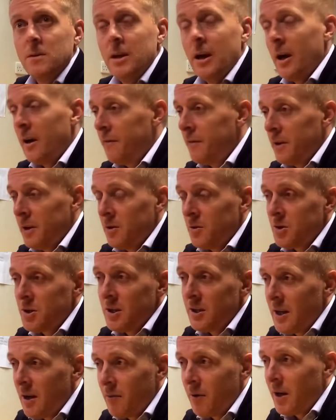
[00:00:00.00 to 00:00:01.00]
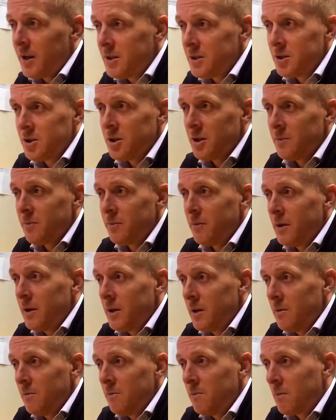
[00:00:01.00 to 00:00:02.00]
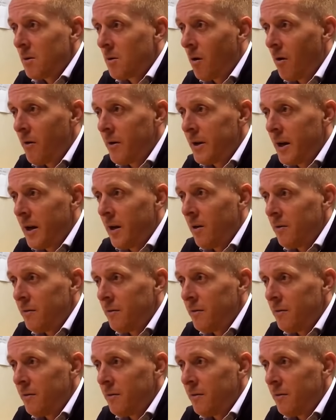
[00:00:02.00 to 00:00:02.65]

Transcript: Yeah, I think you're seeing that relationship really growing now.